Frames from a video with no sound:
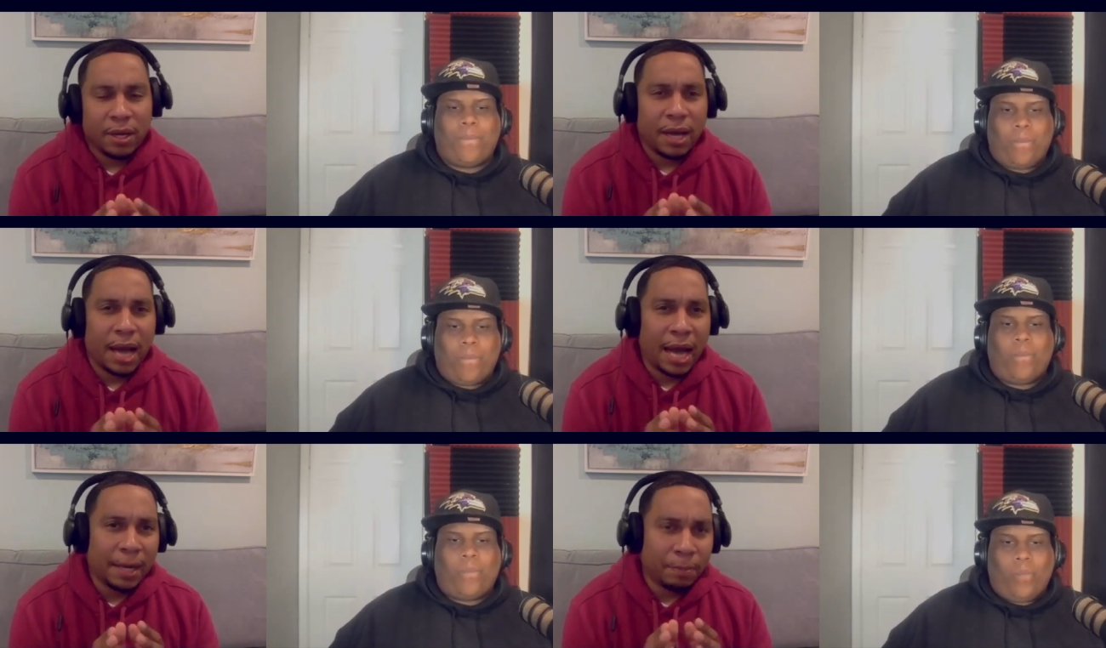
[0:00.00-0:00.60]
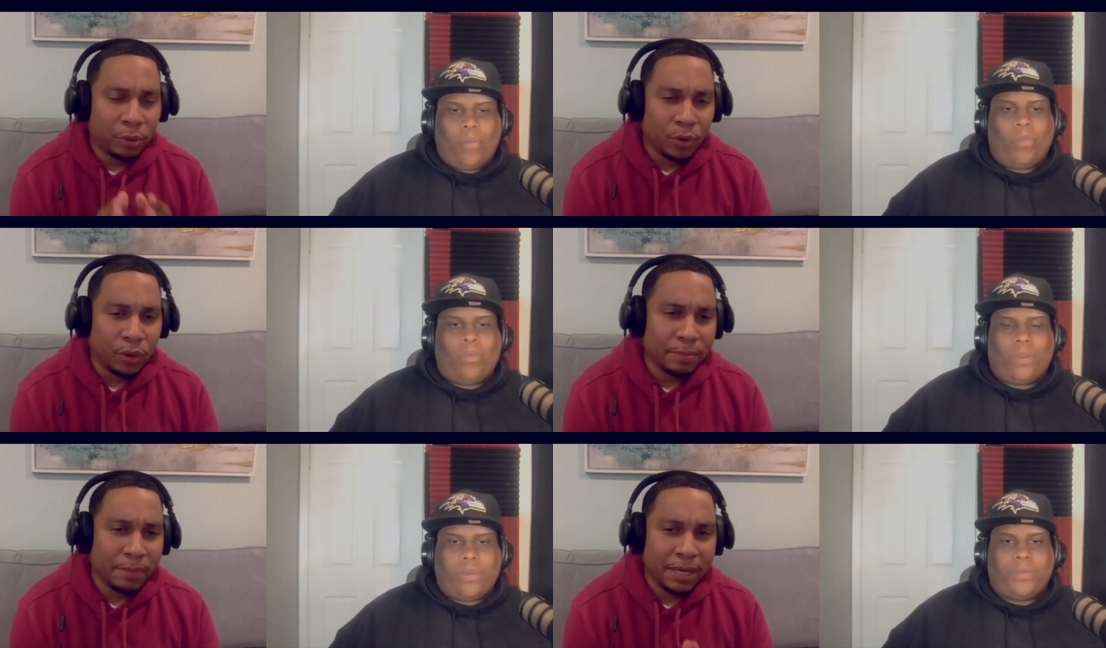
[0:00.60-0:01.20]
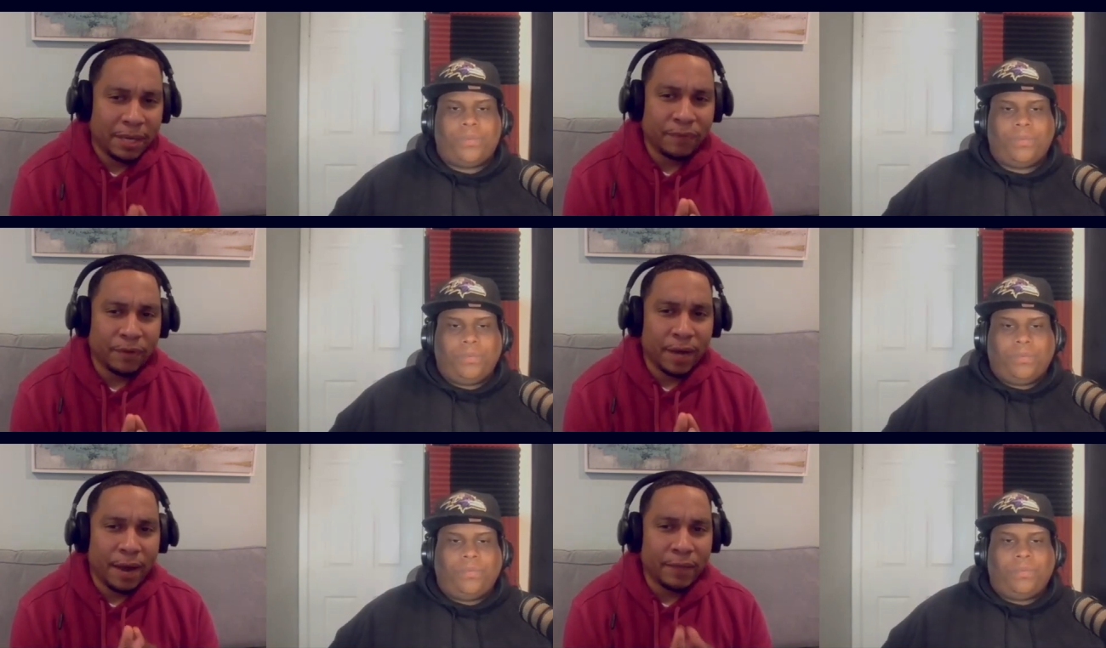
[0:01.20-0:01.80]
Speaker 1: I applaud the man
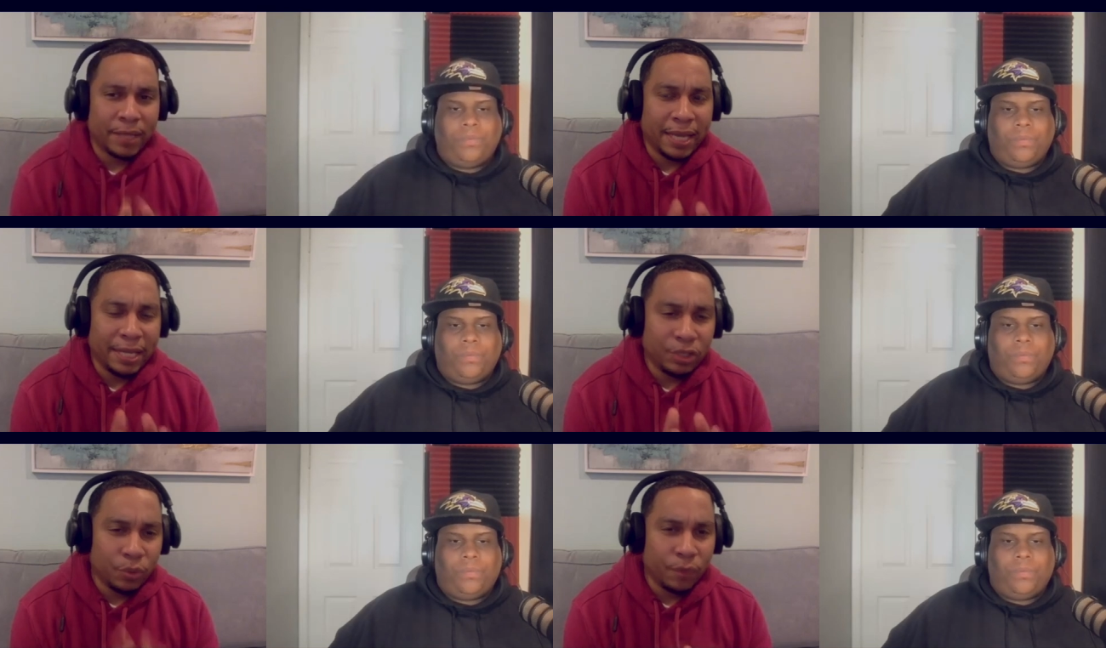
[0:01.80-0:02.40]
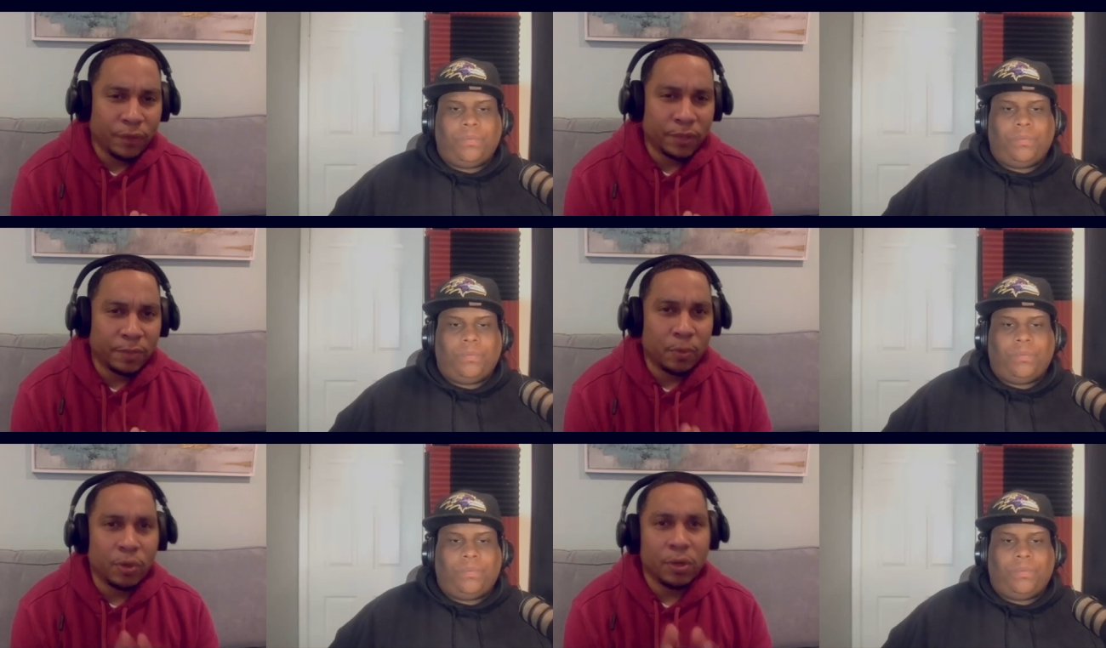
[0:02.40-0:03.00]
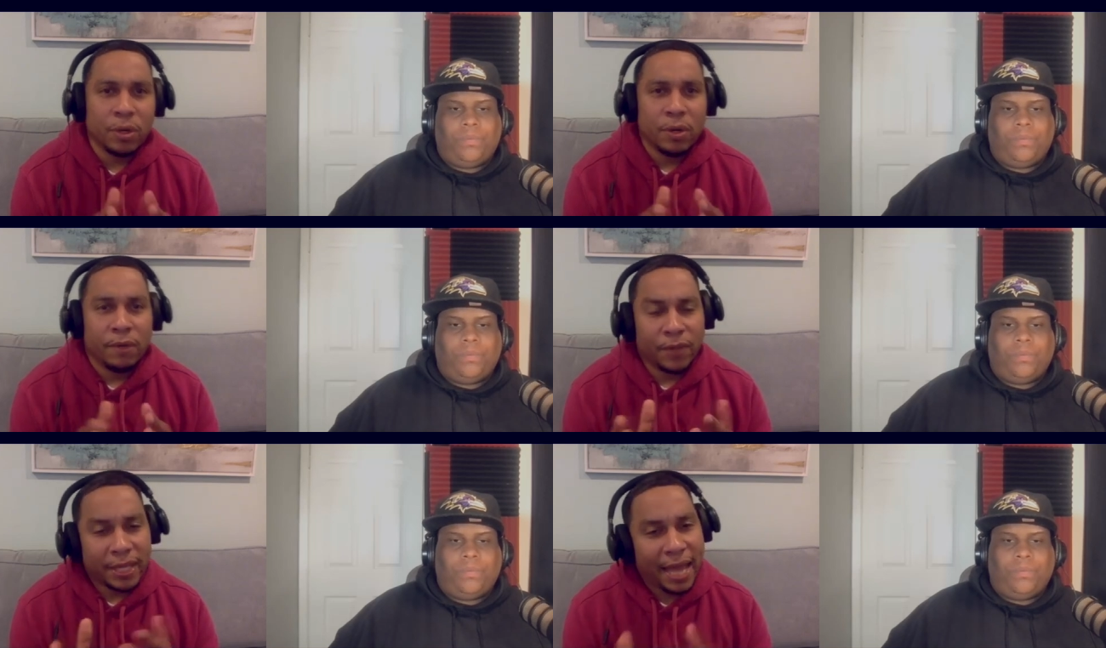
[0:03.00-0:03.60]
for everything he's doing for the sport.
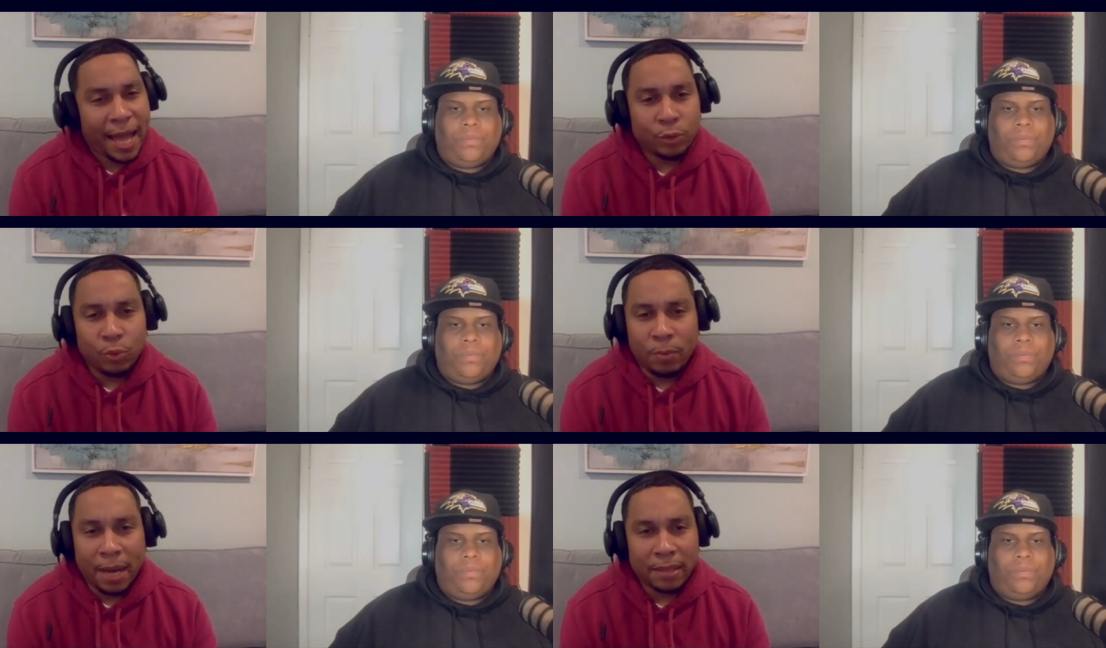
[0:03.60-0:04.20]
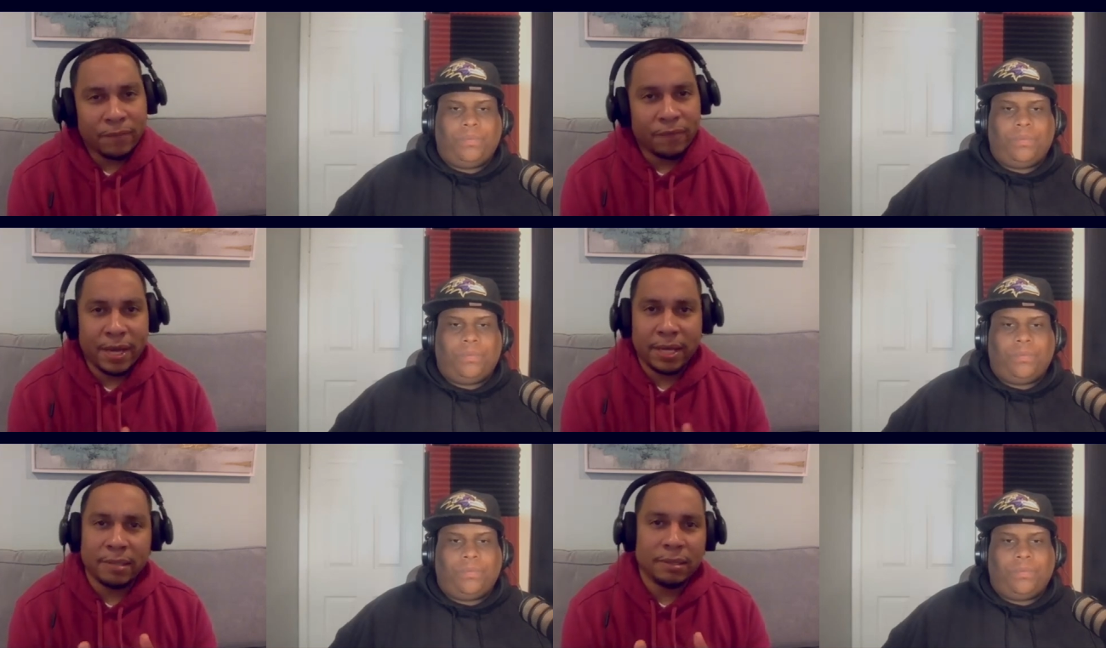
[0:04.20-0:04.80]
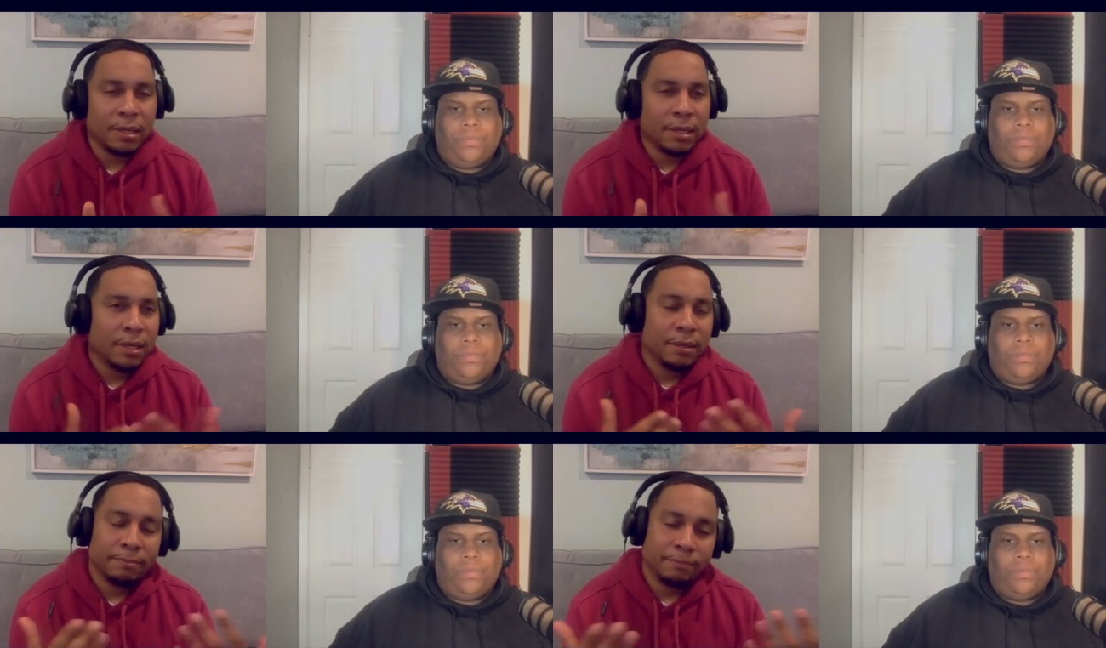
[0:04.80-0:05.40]
For the casual boxing fans,
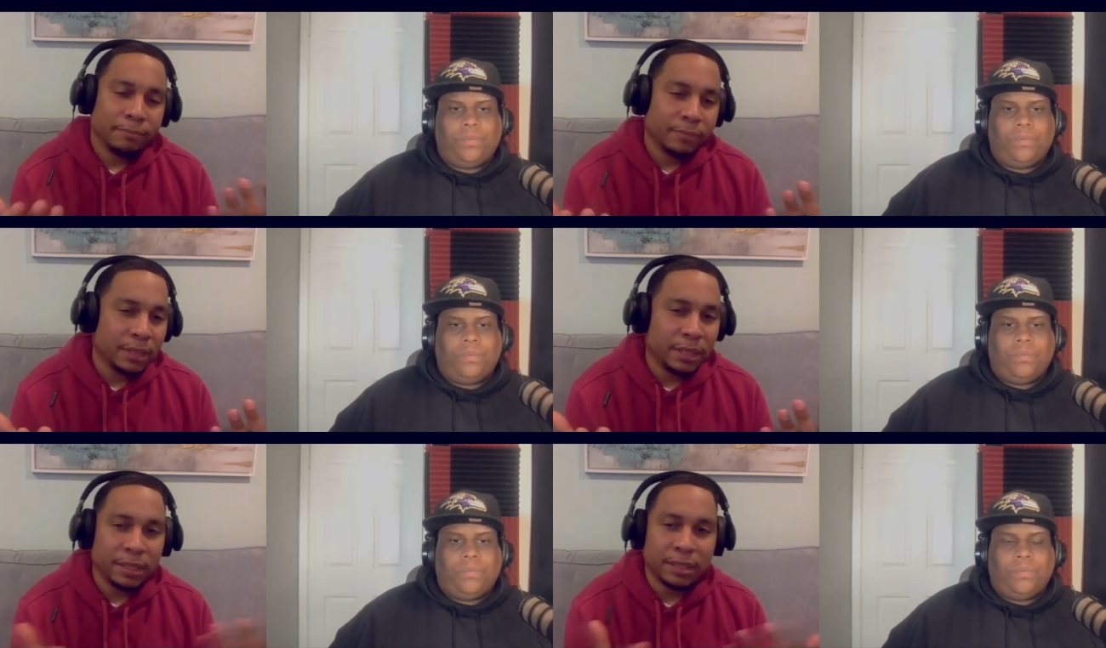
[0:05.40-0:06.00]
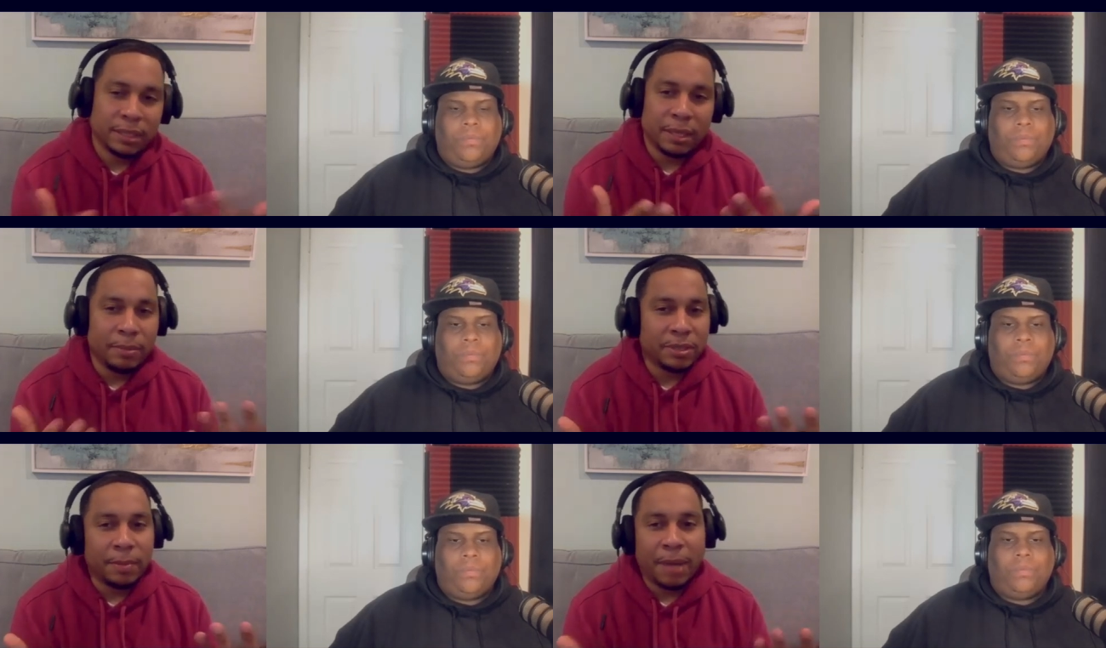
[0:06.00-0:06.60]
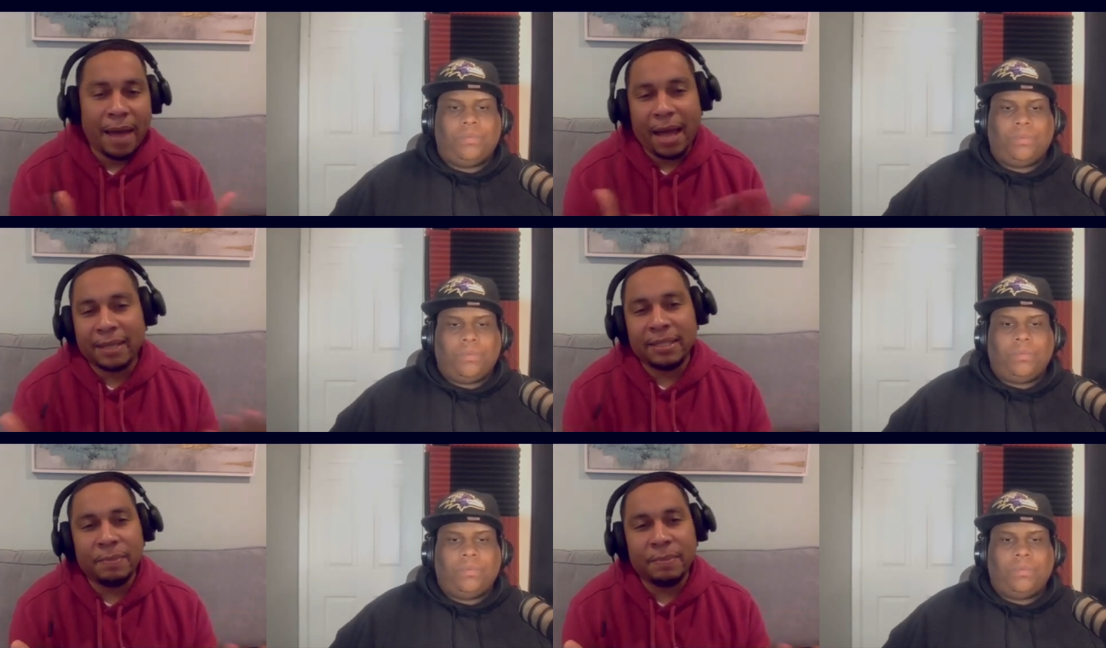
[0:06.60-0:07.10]
some some I, I, see